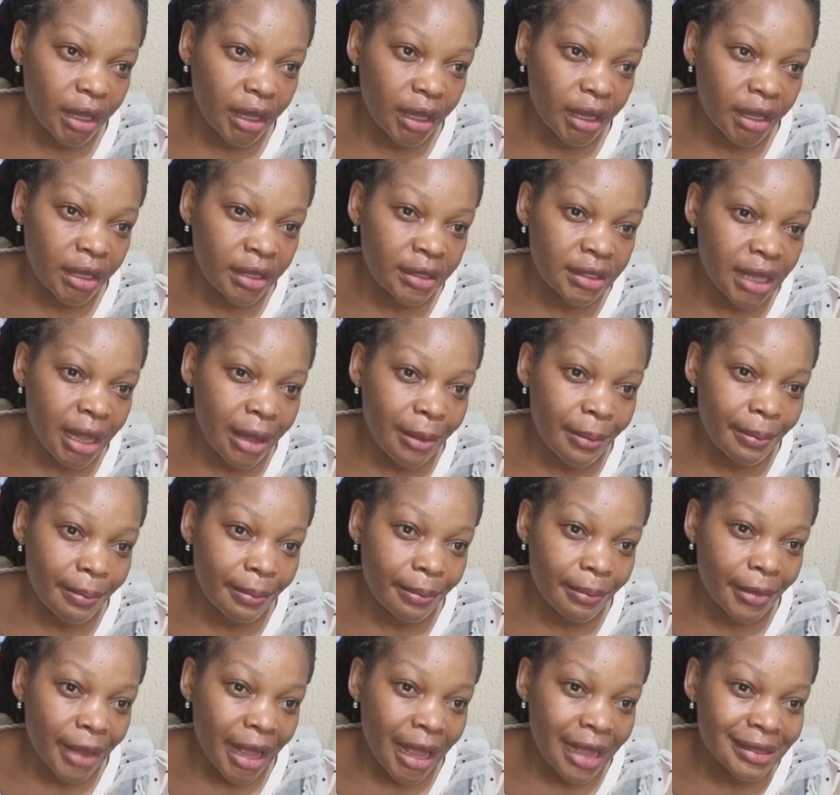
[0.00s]
it's
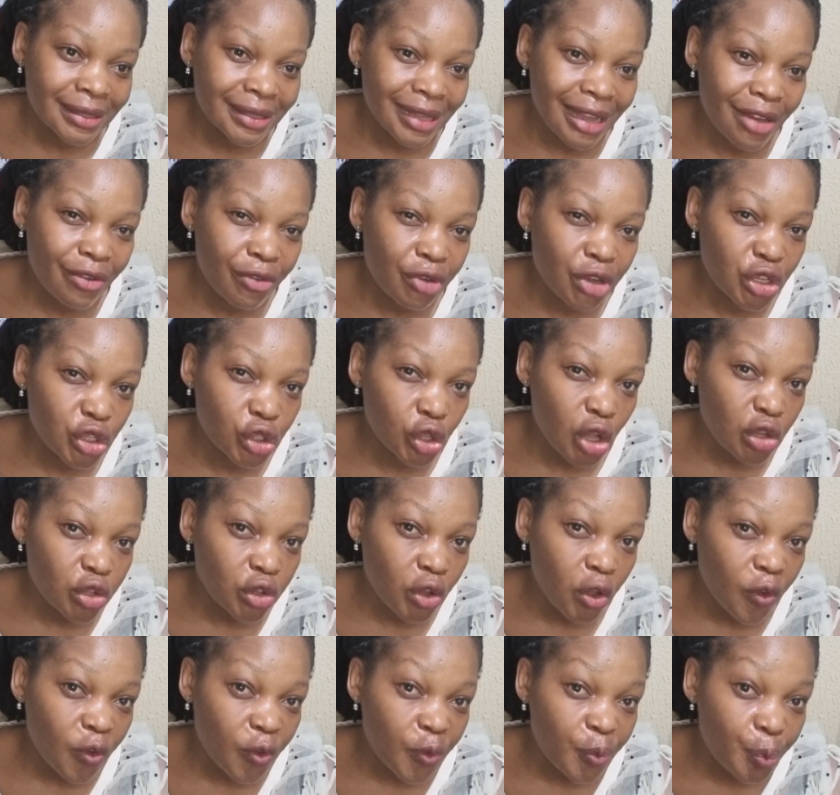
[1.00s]
as a result
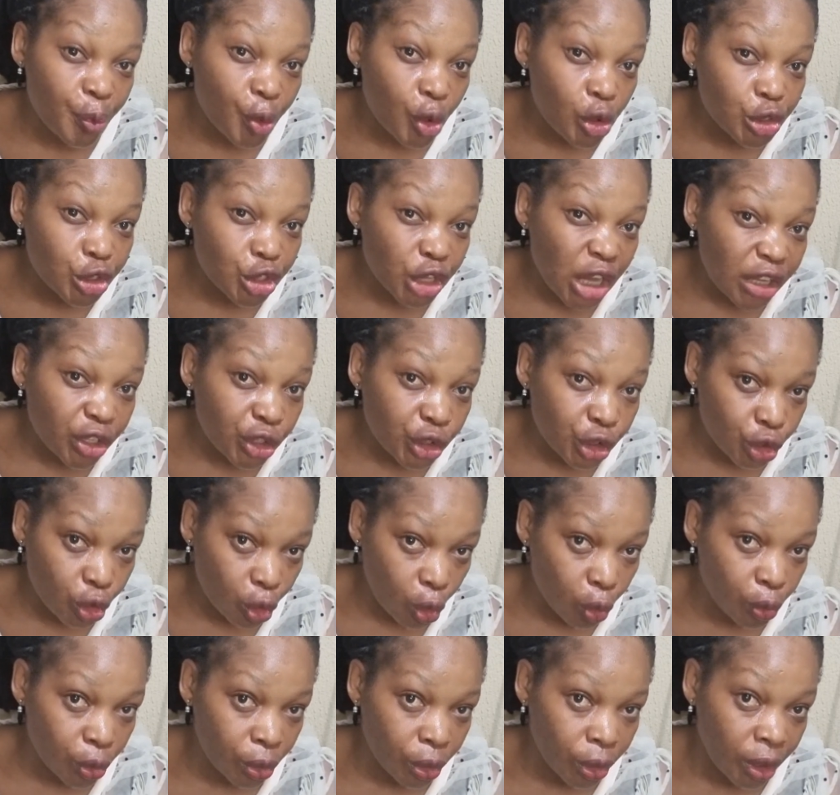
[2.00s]
of
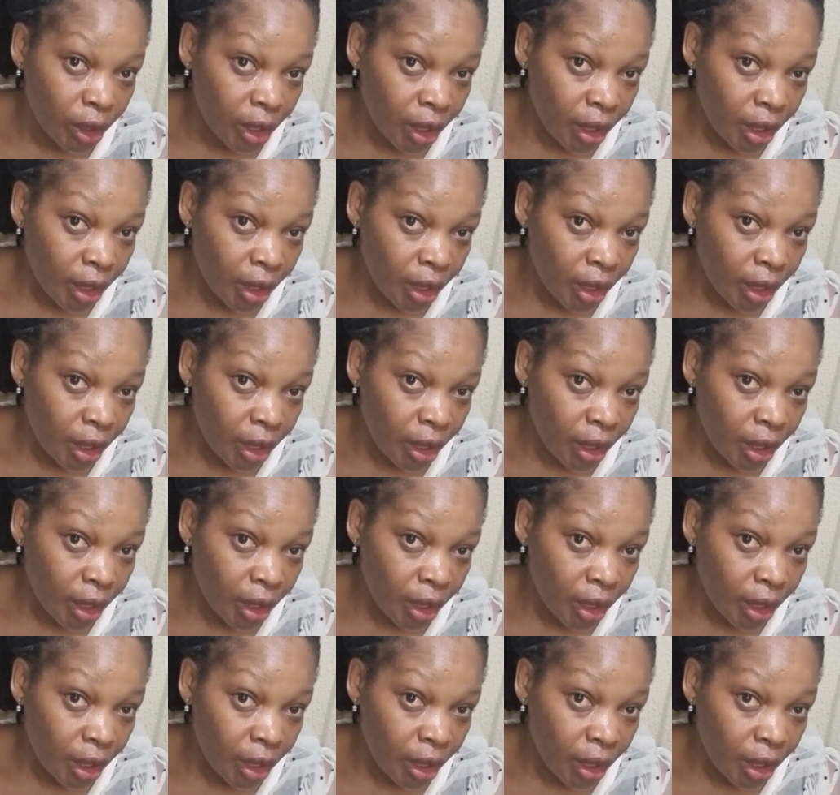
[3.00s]
projection,